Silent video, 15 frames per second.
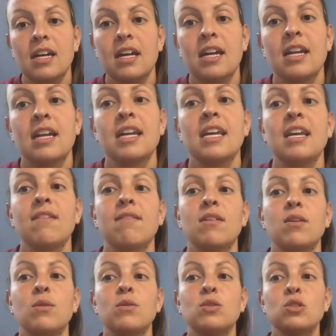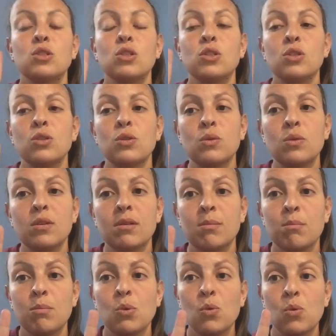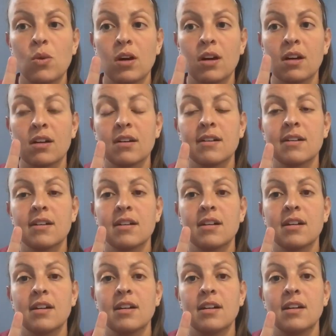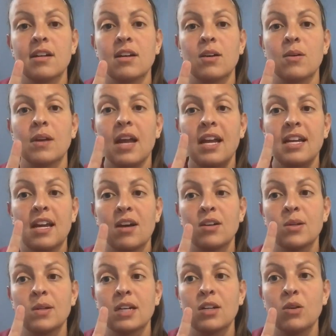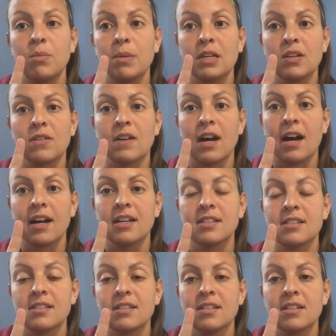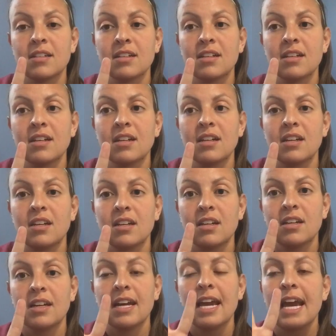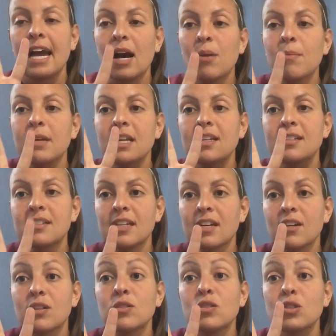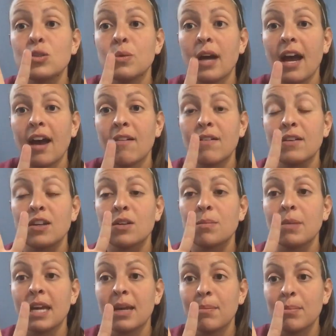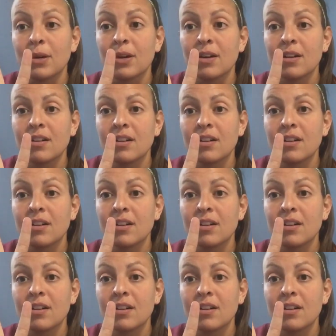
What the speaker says: and I gave you 2 more. Okay, now you can open your eyes. How many stickers do you have on your paper?